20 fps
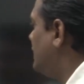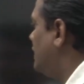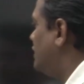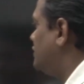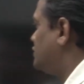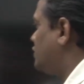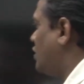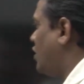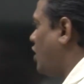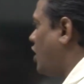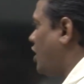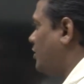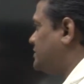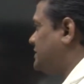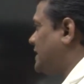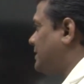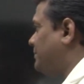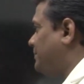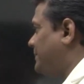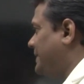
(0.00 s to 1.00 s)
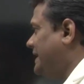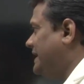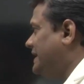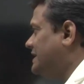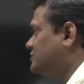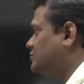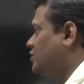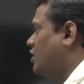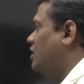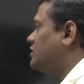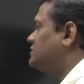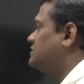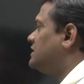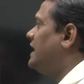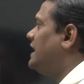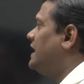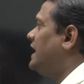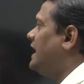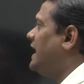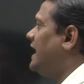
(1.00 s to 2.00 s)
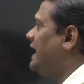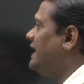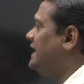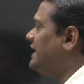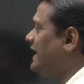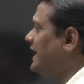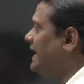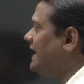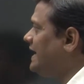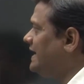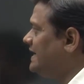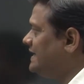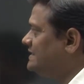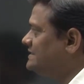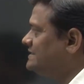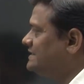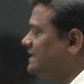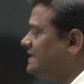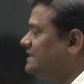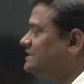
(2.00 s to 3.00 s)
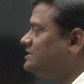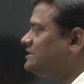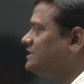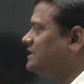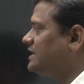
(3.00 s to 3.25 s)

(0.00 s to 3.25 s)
So option B is cause and A is its